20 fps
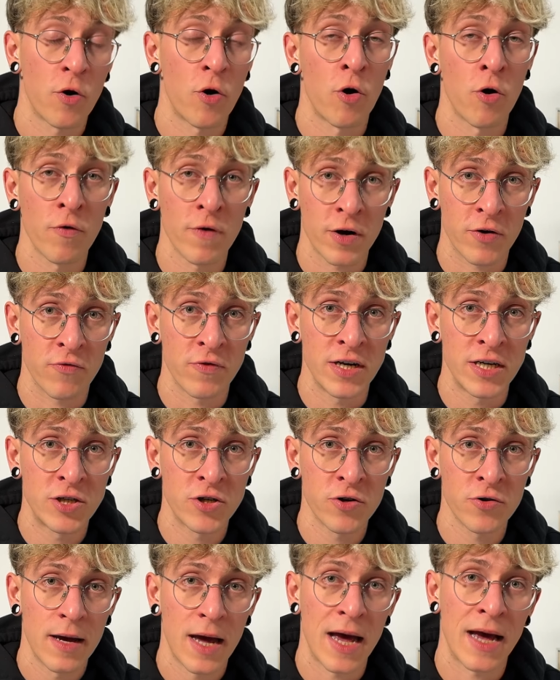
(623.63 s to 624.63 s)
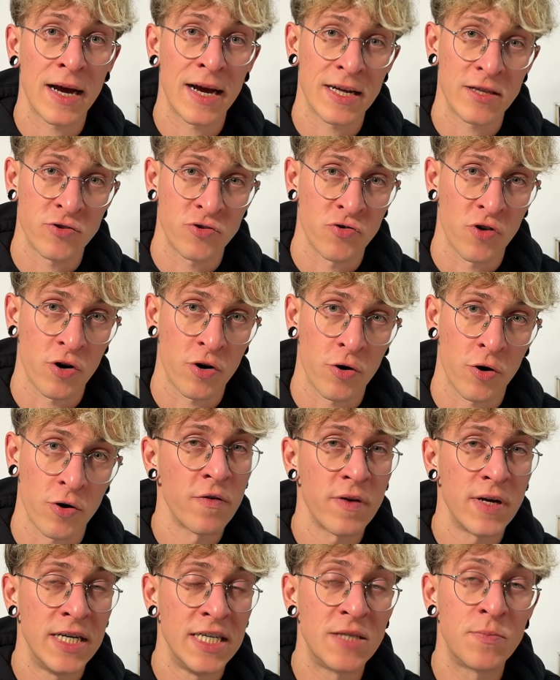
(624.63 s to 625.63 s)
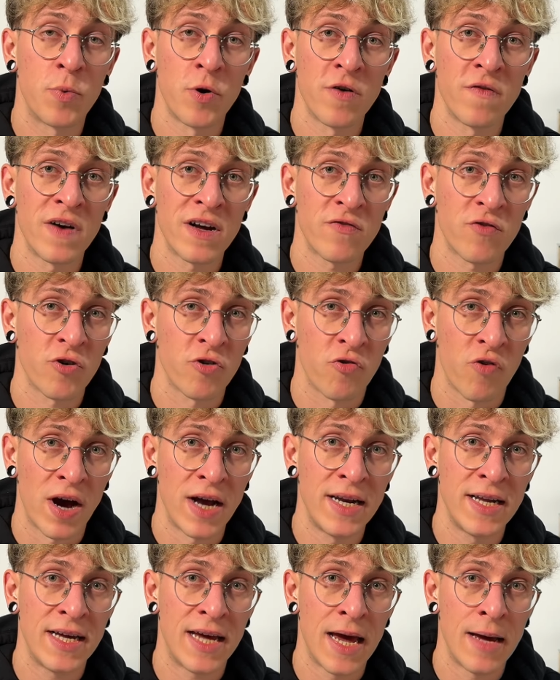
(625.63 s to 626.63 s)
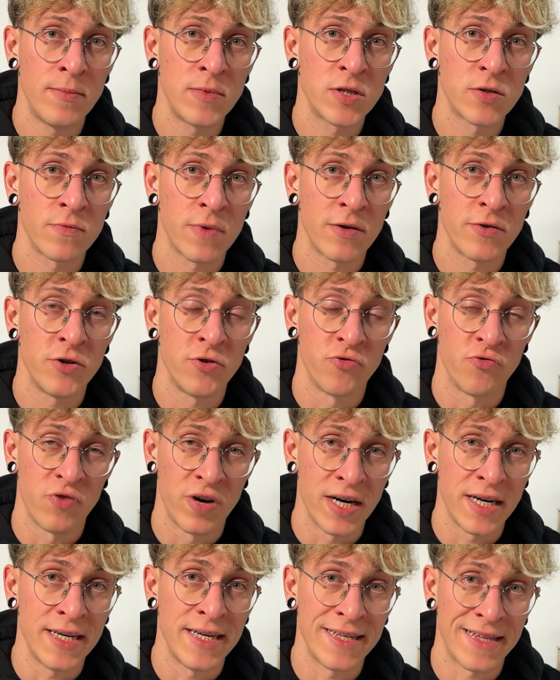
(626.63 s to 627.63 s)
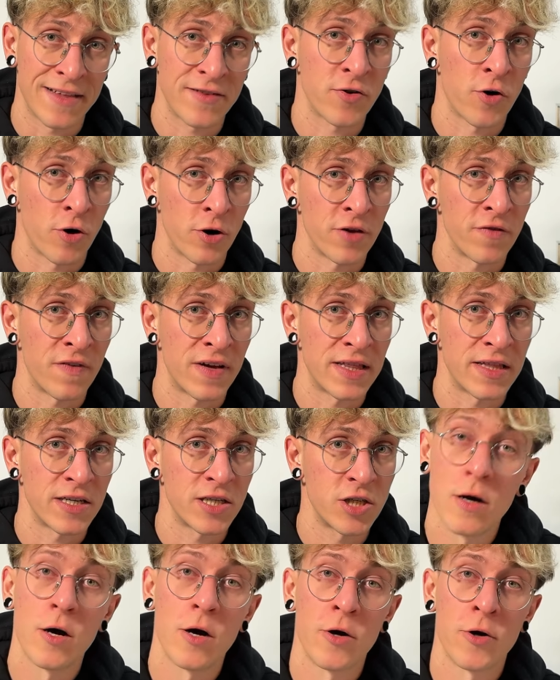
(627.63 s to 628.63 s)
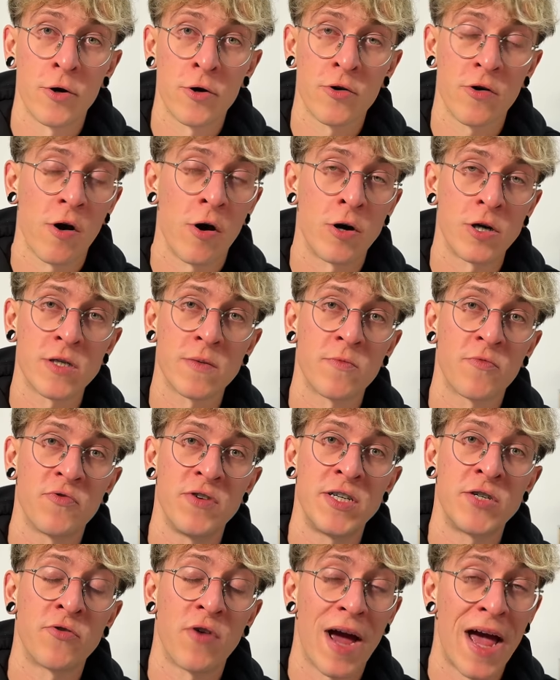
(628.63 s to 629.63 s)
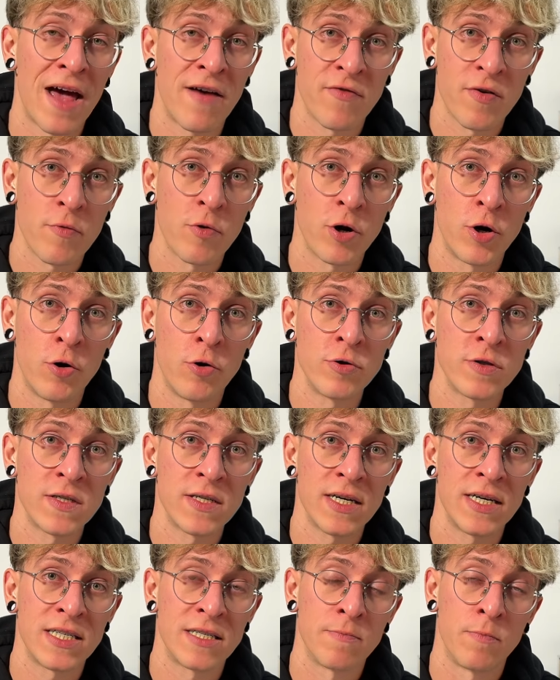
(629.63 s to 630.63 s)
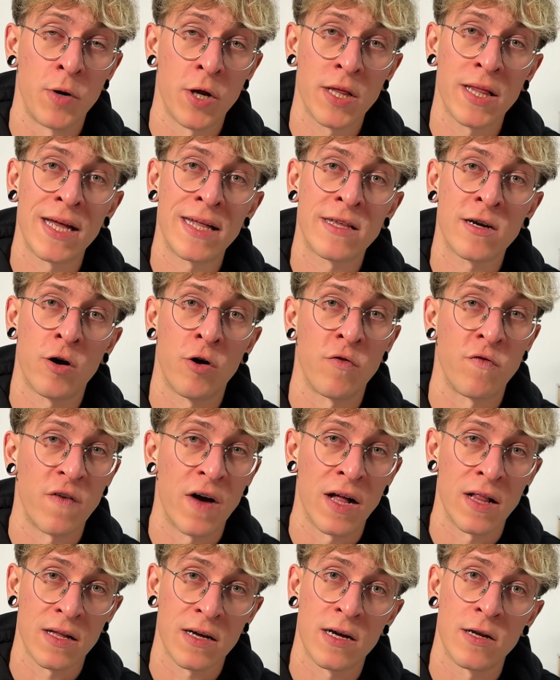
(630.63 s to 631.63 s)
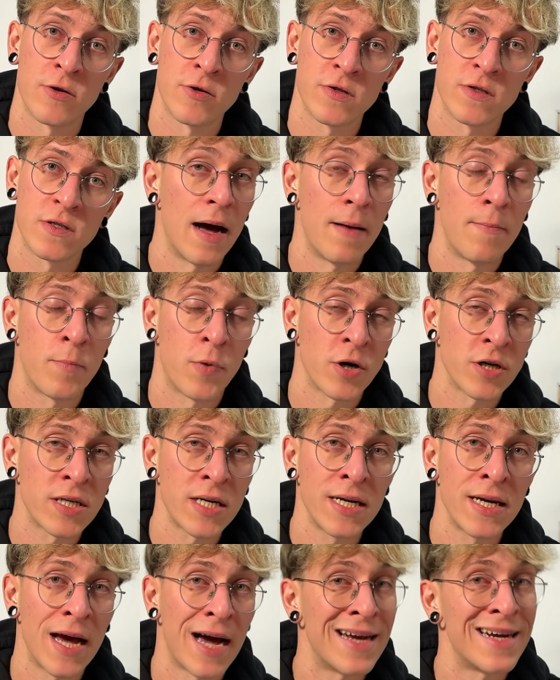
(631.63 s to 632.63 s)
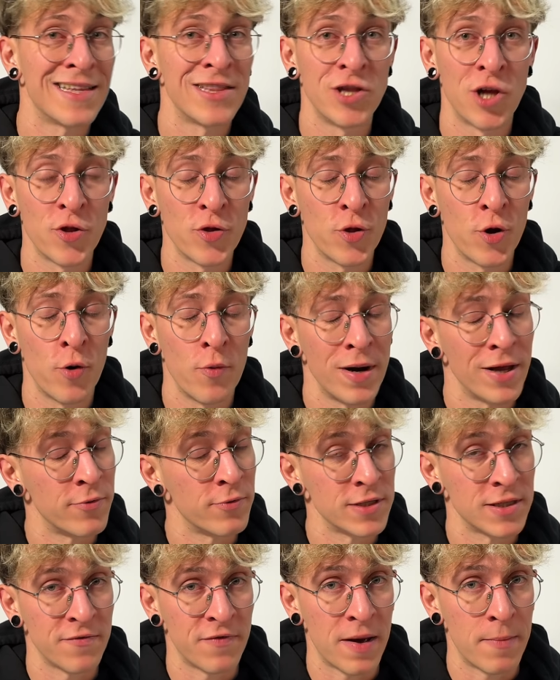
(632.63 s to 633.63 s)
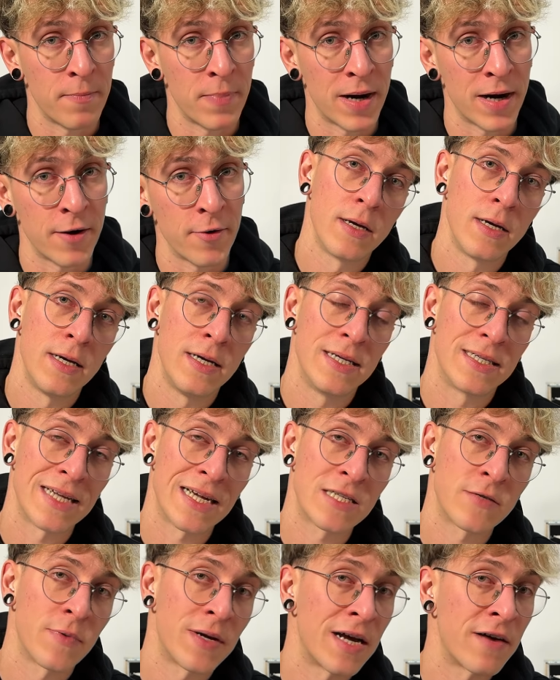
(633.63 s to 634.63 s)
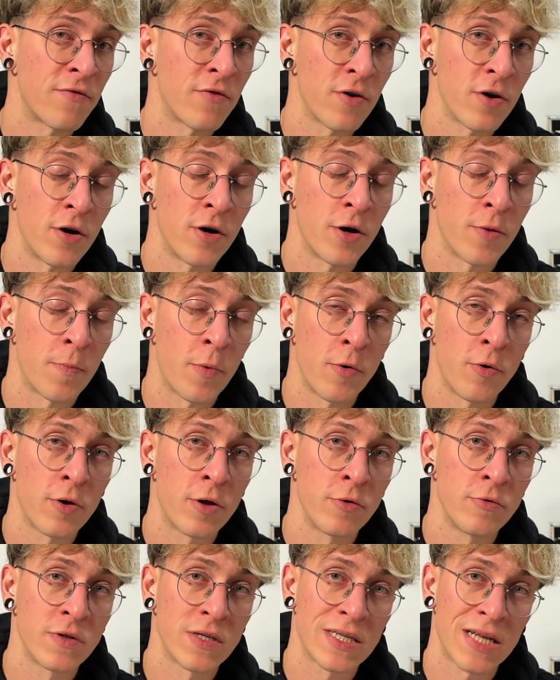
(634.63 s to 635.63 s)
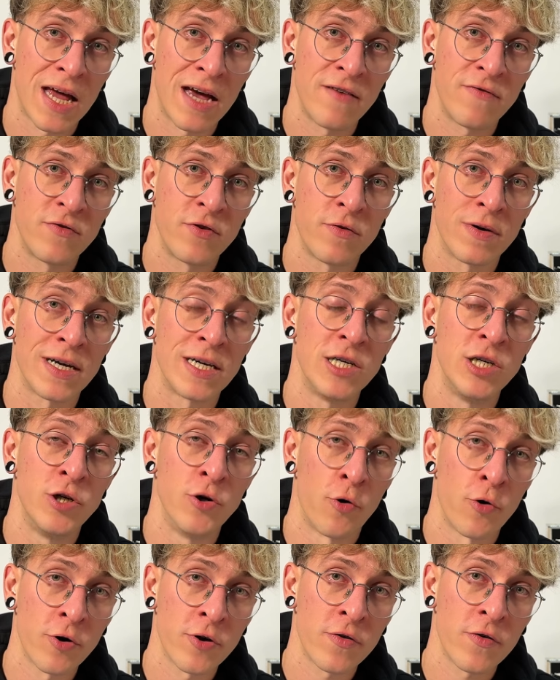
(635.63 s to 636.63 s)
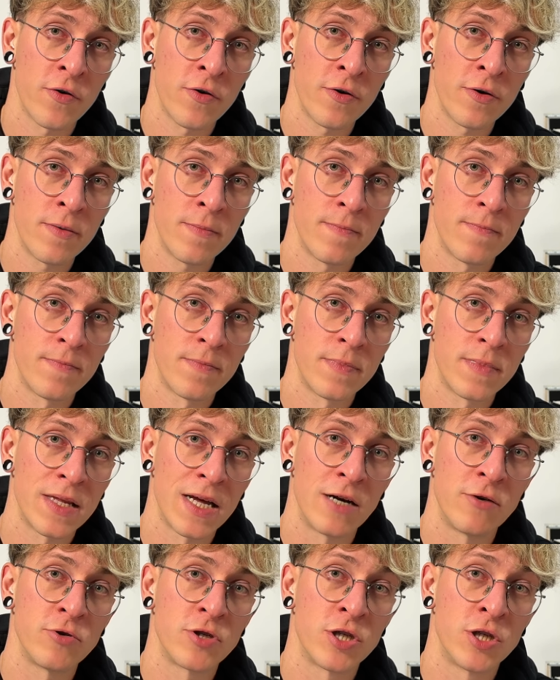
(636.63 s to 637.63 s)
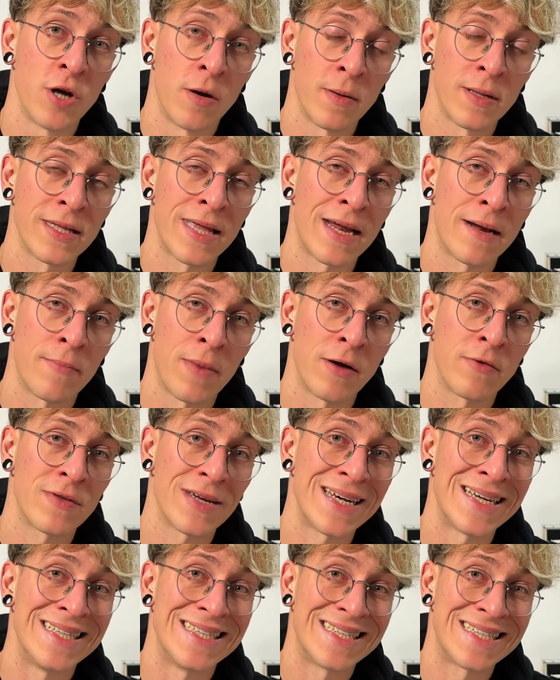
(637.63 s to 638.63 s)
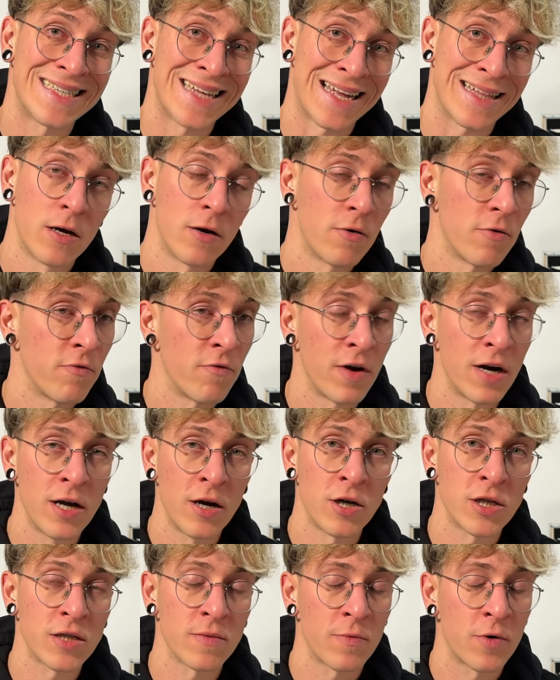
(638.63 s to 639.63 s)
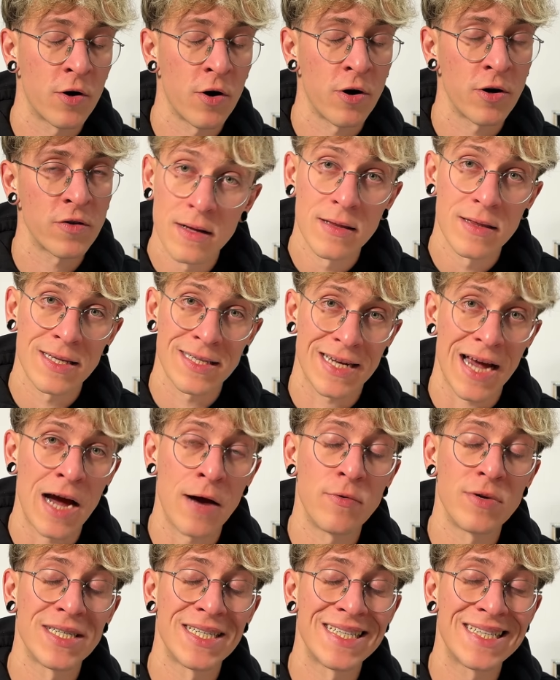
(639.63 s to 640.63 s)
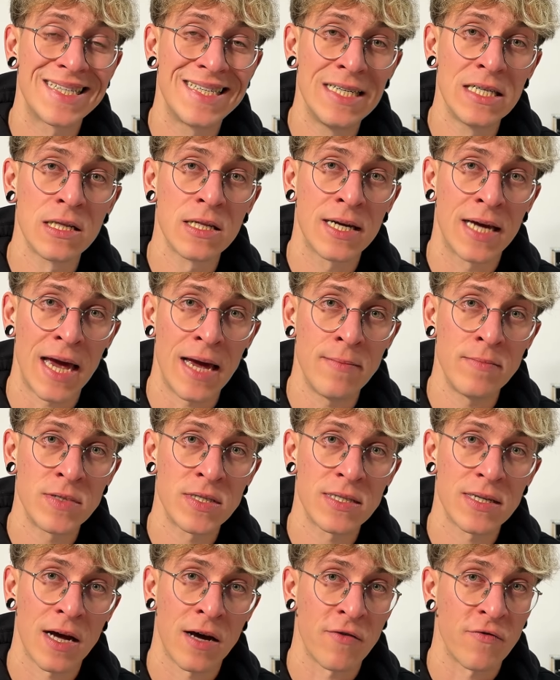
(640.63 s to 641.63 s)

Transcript: or a creature and get to draw a card. He's perfect for grindy games where you really need that card advantage. Another awesome creature everyone knows is Bloodlethic of Alkalots. Personally, I did not know it was a vampire. He says whenever an opponent loses life during your turn, they lose double that amount instead. Really awesome card. This guy will steal games out of